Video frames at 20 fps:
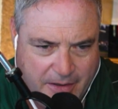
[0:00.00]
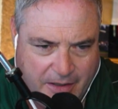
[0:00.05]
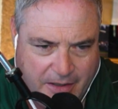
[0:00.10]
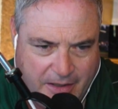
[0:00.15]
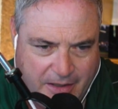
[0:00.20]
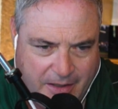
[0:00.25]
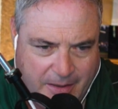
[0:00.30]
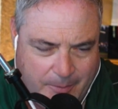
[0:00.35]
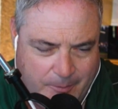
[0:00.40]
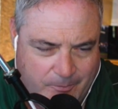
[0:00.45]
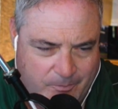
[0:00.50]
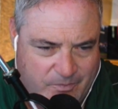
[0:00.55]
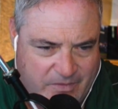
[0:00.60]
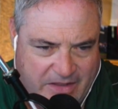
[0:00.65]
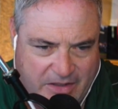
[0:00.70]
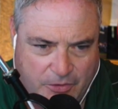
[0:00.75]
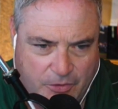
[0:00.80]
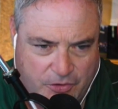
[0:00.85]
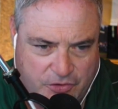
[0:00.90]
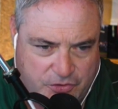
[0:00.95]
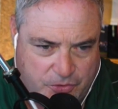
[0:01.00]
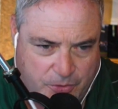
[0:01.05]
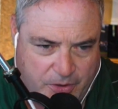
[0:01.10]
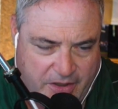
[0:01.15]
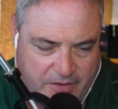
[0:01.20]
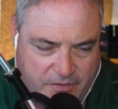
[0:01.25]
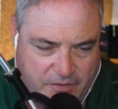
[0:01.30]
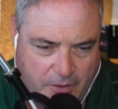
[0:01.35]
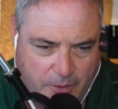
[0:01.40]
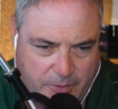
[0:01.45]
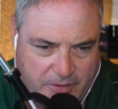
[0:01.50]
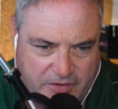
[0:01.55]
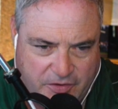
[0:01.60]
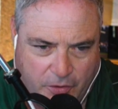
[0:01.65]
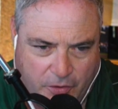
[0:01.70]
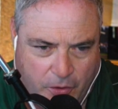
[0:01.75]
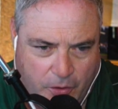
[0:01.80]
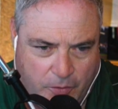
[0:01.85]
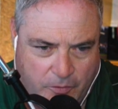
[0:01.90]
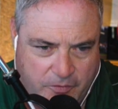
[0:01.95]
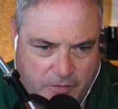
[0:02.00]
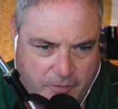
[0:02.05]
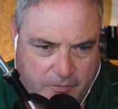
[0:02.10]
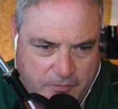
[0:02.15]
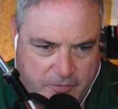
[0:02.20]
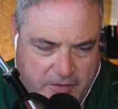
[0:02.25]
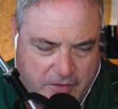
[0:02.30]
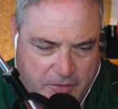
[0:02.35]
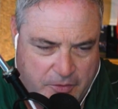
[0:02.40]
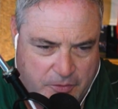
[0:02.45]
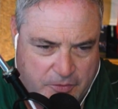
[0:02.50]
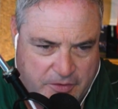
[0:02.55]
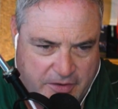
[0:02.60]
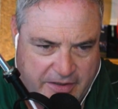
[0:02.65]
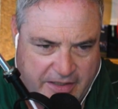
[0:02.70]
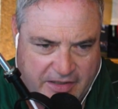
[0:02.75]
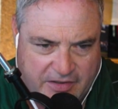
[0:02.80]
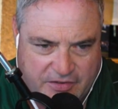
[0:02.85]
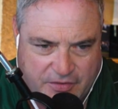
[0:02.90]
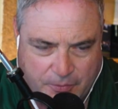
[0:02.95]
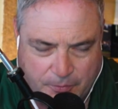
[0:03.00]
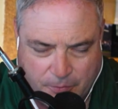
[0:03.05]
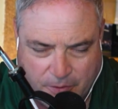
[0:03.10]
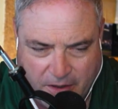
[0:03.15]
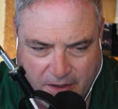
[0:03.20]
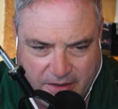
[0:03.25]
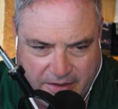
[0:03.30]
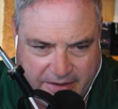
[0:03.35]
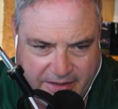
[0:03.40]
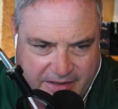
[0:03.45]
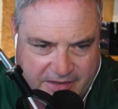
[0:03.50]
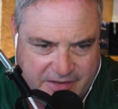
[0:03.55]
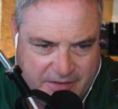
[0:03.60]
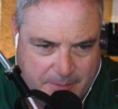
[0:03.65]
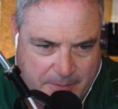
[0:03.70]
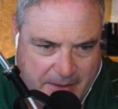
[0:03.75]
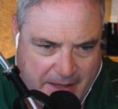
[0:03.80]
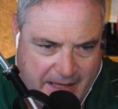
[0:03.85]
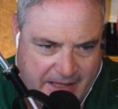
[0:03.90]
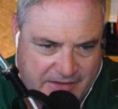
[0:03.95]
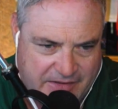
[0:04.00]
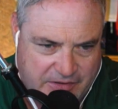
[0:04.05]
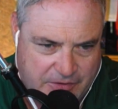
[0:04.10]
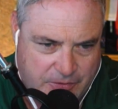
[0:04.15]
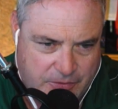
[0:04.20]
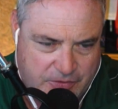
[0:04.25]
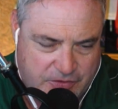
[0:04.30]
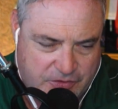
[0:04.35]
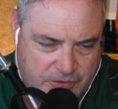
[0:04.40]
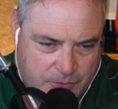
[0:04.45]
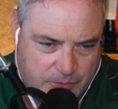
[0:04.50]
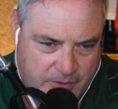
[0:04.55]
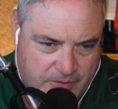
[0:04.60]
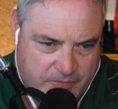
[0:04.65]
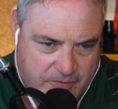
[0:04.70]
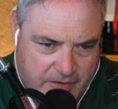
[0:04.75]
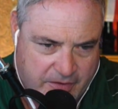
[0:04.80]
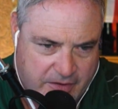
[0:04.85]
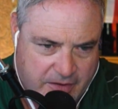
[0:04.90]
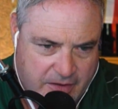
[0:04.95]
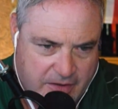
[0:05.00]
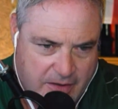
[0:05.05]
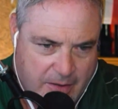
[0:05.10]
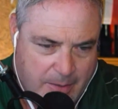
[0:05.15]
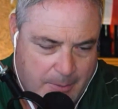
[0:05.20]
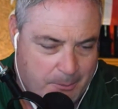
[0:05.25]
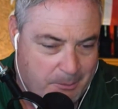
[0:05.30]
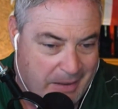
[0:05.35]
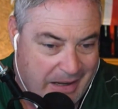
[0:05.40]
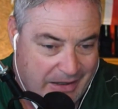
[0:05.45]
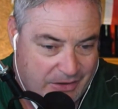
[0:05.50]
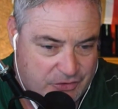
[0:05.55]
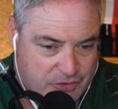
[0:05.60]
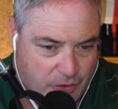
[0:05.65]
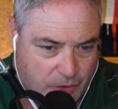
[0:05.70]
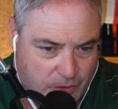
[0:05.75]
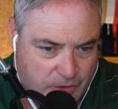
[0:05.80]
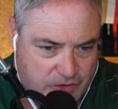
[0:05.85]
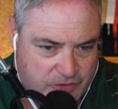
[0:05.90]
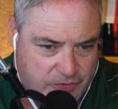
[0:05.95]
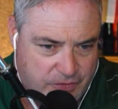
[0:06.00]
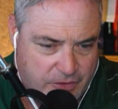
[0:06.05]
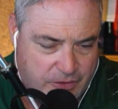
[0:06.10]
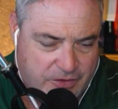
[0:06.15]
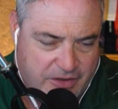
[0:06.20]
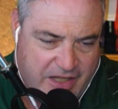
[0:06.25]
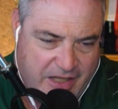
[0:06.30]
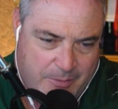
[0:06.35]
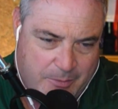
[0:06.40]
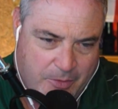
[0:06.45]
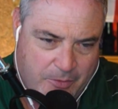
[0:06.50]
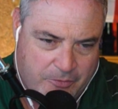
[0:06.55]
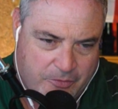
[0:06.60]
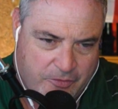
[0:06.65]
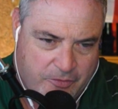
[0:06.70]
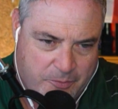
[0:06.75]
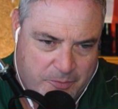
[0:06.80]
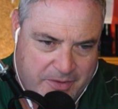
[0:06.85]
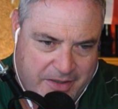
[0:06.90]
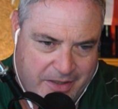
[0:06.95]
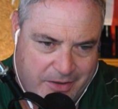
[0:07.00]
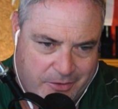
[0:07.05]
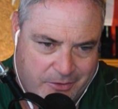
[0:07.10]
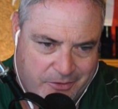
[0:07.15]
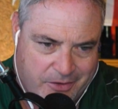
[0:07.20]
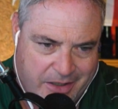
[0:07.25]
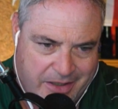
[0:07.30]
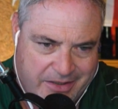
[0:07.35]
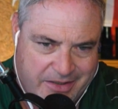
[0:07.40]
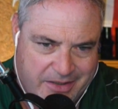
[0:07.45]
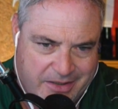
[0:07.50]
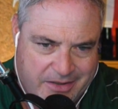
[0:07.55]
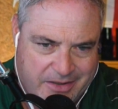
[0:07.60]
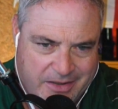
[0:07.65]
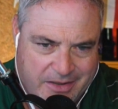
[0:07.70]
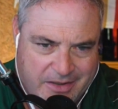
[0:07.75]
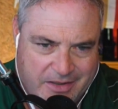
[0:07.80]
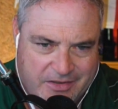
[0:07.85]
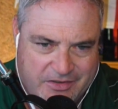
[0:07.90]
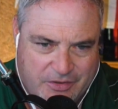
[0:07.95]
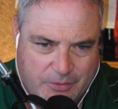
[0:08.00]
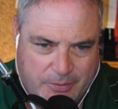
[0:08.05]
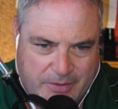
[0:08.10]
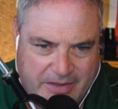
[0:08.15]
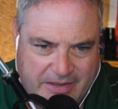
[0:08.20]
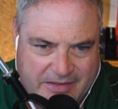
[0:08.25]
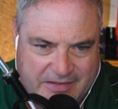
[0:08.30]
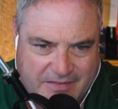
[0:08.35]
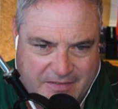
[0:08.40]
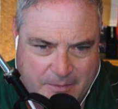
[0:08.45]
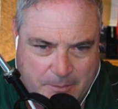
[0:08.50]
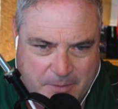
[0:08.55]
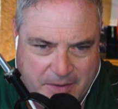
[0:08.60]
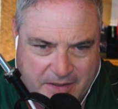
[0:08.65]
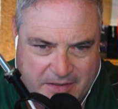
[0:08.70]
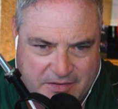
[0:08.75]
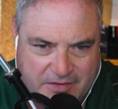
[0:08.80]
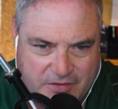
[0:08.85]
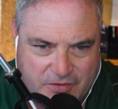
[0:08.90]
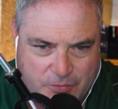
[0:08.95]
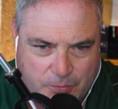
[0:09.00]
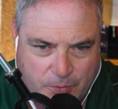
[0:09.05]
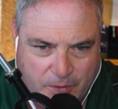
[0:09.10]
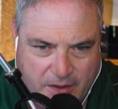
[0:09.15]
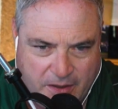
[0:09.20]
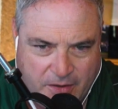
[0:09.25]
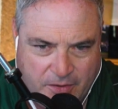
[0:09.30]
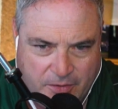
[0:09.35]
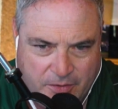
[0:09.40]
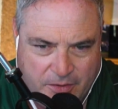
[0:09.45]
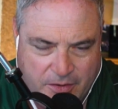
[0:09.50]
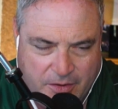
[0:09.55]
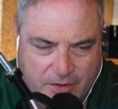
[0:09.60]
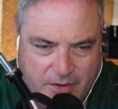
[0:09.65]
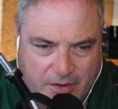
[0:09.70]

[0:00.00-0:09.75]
He looks great, though. He's all over the field against the run, against the pass. He looks terrific. Miles Hartsfield came over from Carolina, so he's in the mix as well.